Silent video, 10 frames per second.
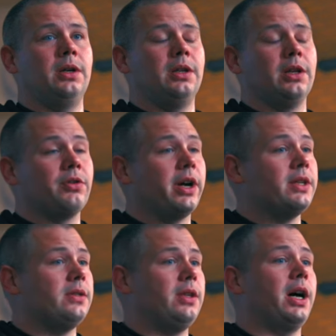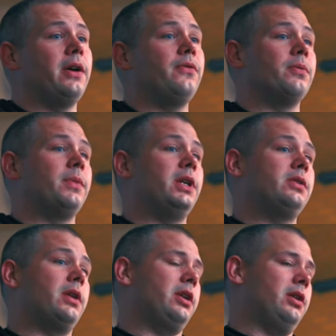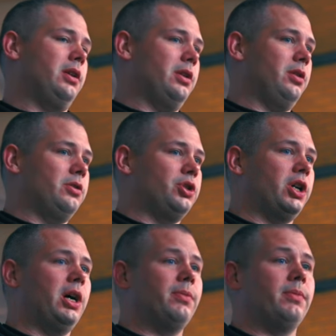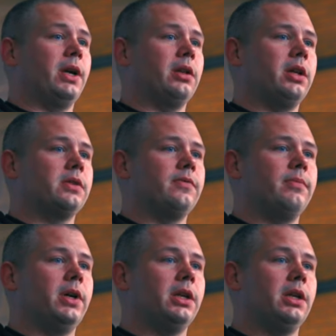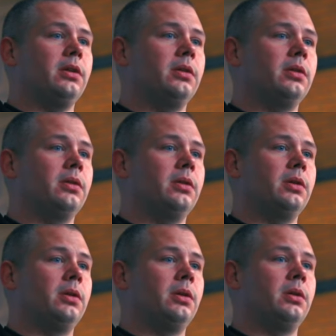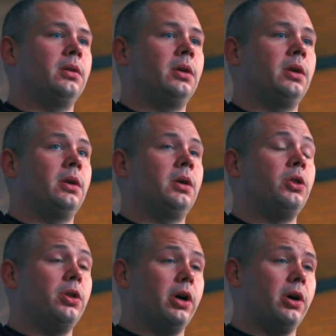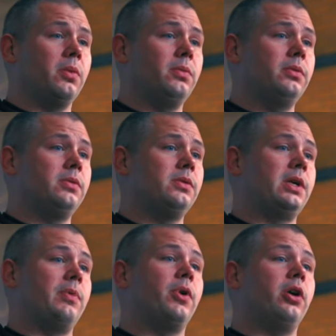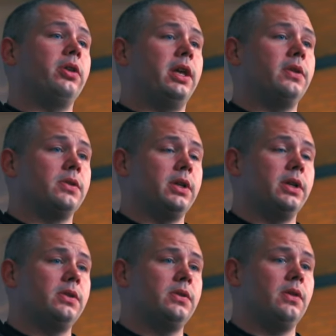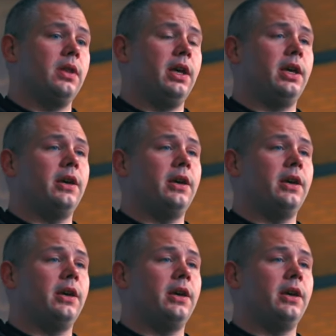Did Christ die for me so I could get a good job and make lots of money? No. St. Paul tells us that